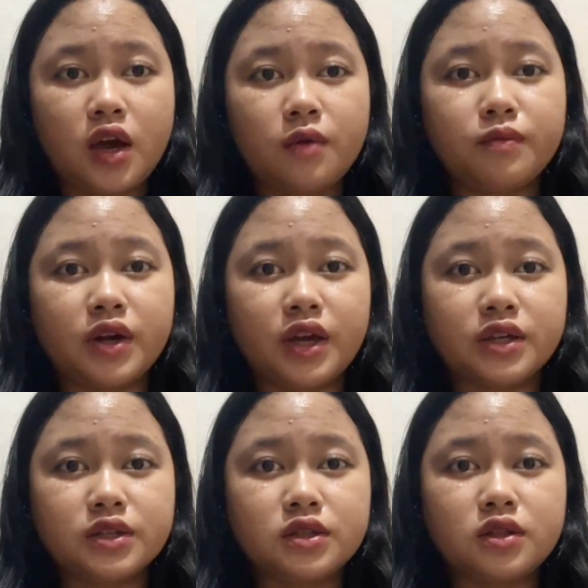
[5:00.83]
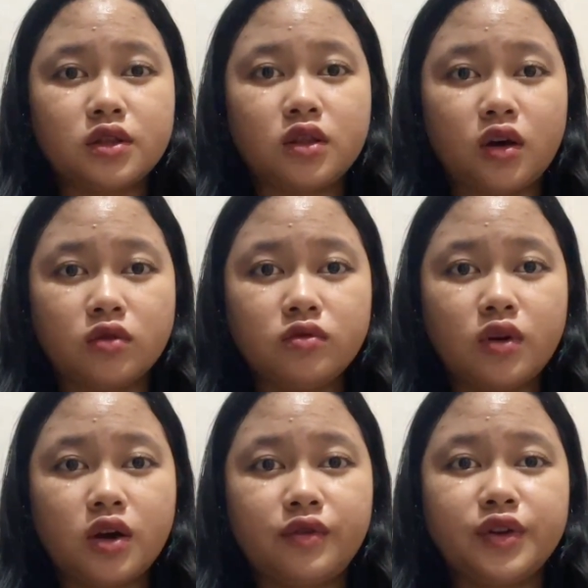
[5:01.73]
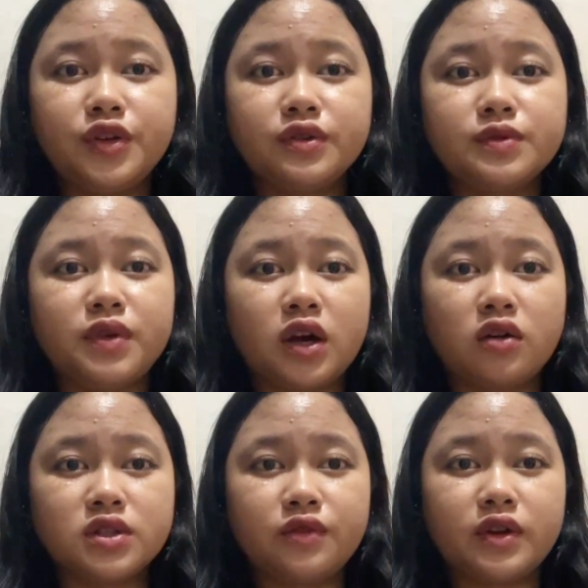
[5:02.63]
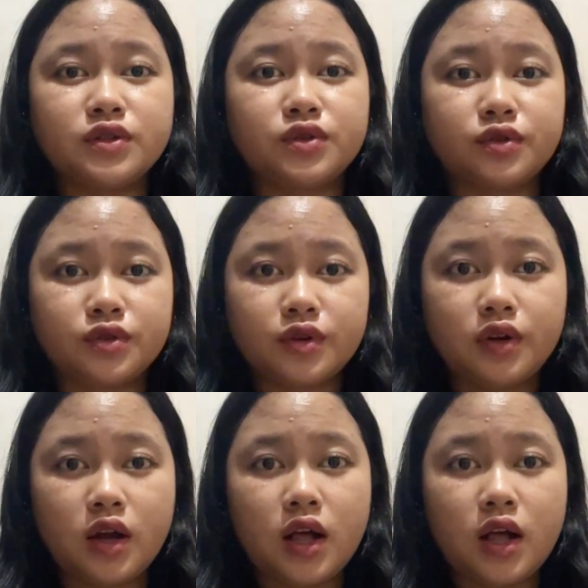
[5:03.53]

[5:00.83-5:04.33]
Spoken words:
but is now reduced because infrastructure